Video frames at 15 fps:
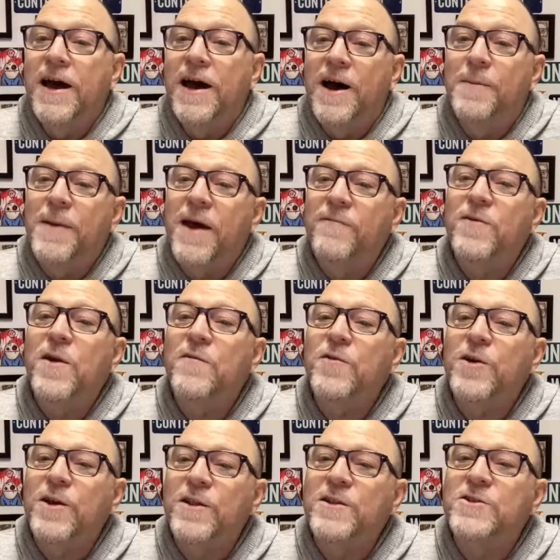Have you
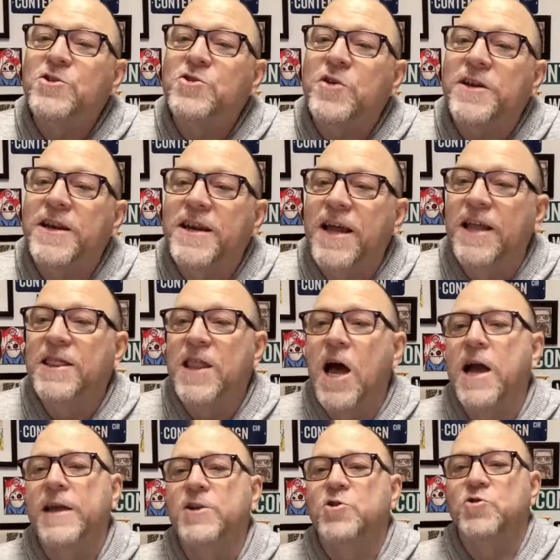ever illustrated a
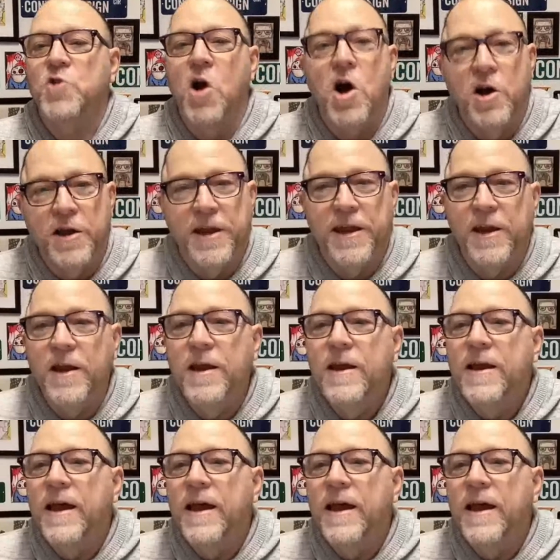line drawing